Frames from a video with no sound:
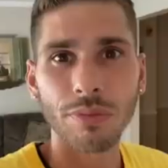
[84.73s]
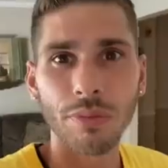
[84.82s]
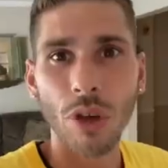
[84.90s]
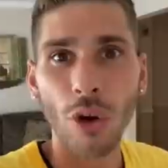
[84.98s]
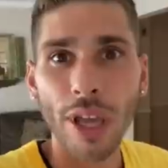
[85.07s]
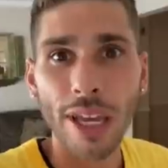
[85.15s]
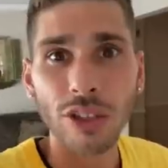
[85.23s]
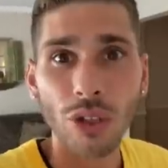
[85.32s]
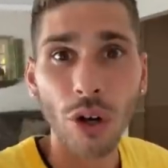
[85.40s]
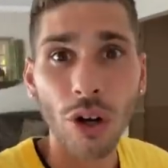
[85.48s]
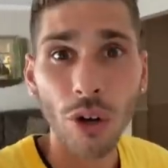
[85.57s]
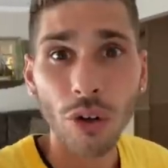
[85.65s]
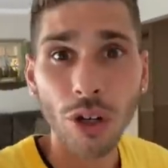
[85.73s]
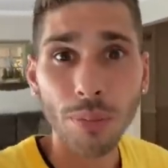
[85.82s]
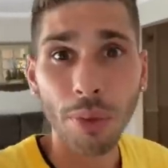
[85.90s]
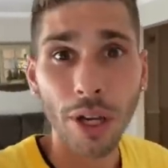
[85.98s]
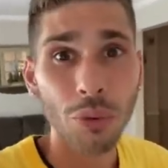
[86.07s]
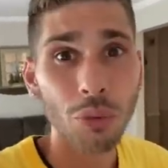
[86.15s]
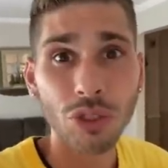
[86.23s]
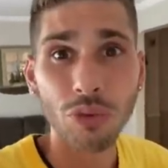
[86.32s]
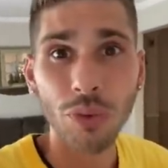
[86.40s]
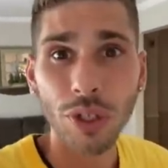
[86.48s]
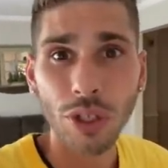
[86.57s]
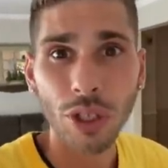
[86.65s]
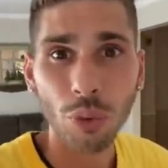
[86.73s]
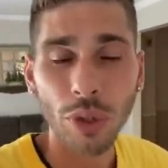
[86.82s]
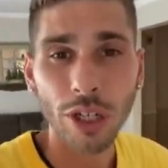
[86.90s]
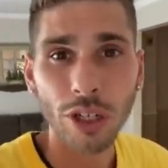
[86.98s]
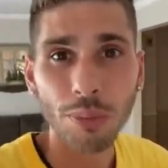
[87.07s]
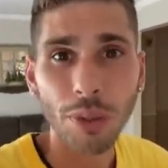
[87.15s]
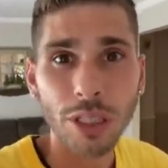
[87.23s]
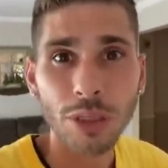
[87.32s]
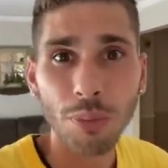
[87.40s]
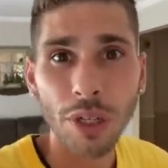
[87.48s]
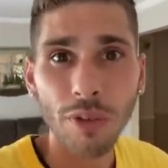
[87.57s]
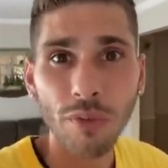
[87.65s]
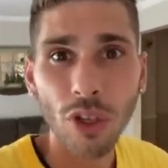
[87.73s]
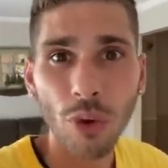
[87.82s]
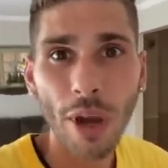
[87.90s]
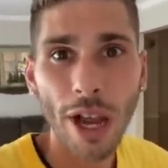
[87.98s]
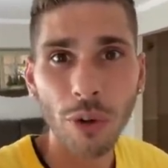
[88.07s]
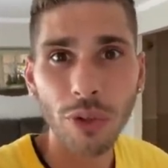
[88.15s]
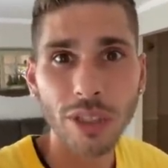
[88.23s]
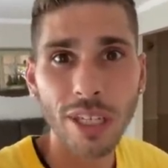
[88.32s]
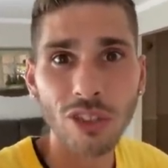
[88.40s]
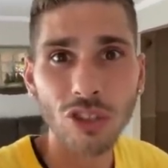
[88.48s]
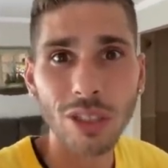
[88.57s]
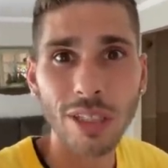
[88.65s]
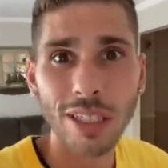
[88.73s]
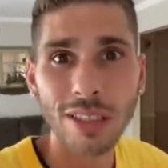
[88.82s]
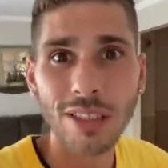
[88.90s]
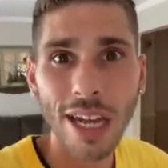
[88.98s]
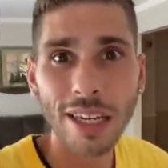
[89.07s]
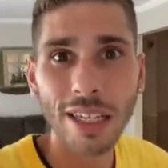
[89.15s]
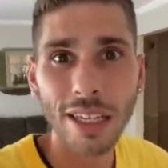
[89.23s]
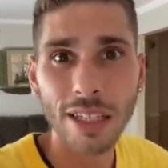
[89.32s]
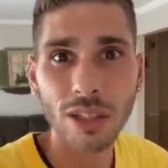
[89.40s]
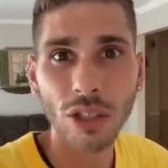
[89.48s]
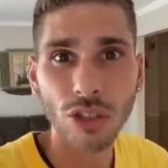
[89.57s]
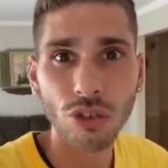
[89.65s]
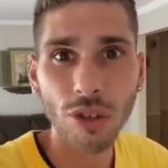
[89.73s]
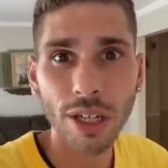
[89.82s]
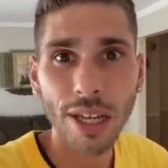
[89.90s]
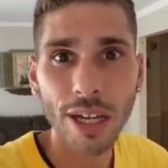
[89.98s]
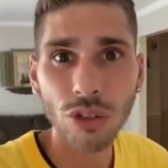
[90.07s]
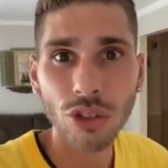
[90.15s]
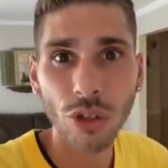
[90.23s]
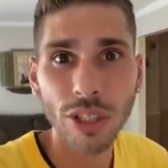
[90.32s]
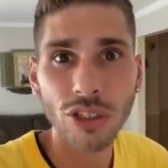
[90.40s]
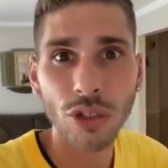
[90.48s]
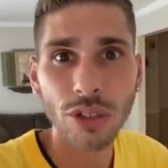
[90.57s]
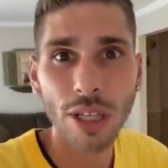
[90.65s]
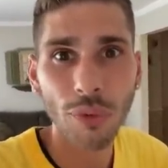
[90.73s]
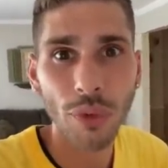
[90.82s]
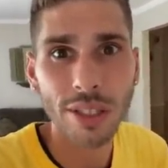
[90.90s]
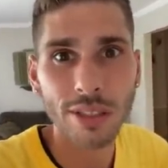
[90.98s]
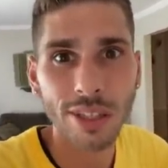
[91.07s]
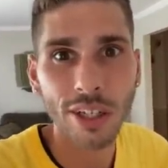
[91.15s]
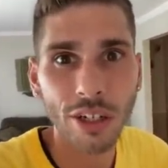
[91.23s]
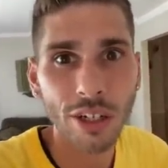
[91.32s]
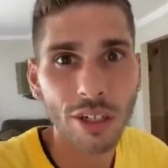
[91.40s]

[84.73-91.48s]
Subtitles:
Okay, so her on her bike was really weird, but it's been a few hours and she's inside eating lunch right now, so let's go see if we can see her.